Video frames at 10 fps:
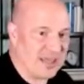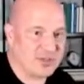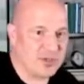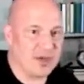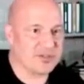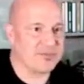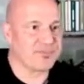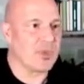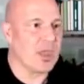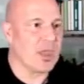too much.
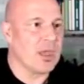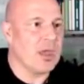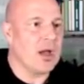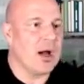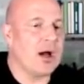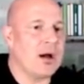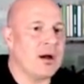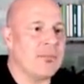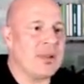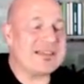
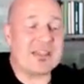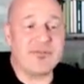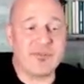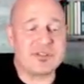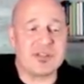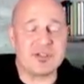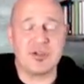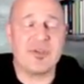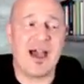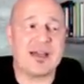Let's say, for instance, you've got,